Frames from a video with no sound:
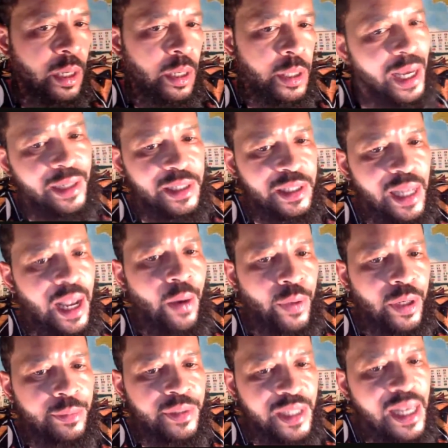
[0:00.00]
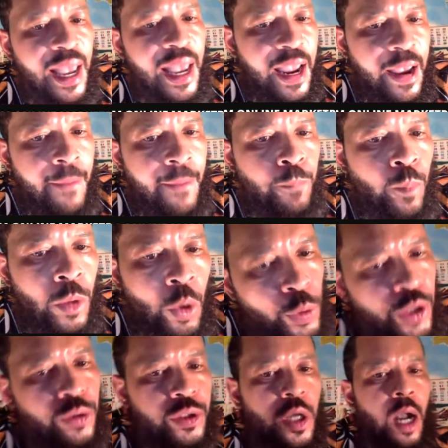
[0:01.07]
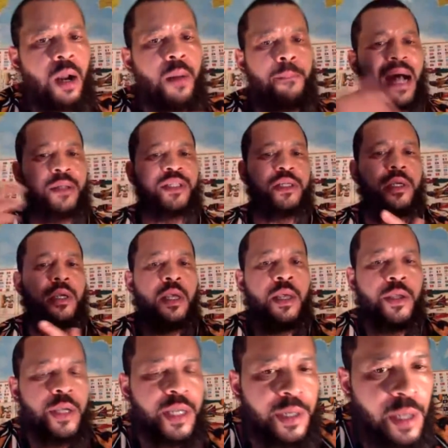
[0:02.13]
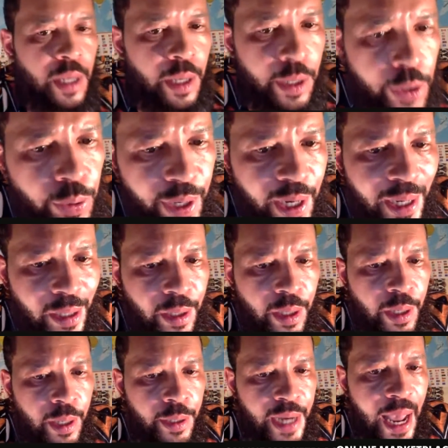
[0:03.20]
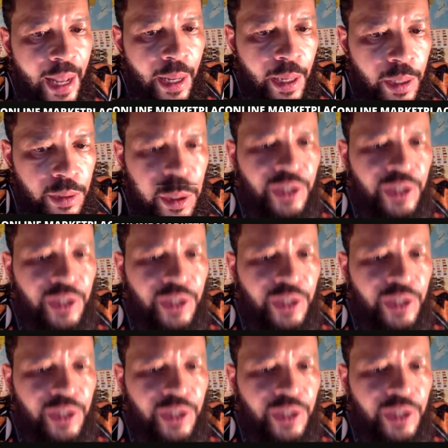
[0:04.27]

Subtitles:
You understand what I'm saying? When you talking about you hear that the